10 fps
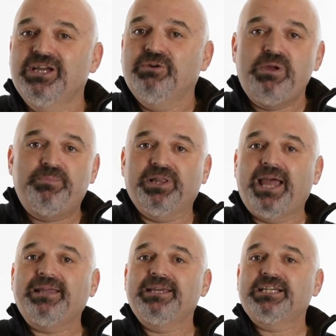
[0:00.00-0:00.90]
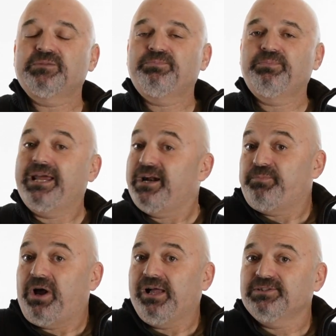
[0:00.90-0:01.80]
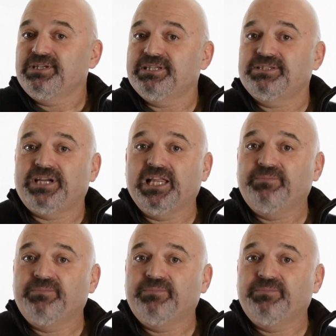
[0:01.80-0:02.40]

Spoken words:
We politely explain our policies and tell